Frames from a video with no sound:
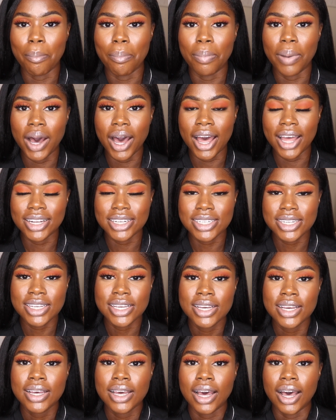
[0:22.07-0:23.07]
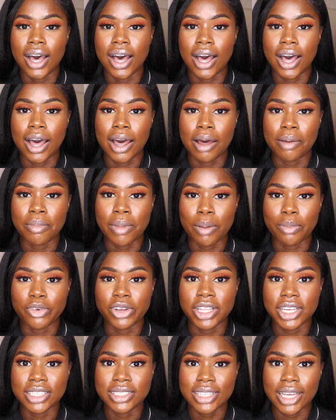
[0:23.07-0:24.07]
but I'm
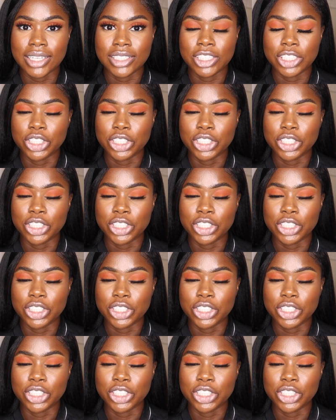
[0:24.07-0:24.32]
really excited to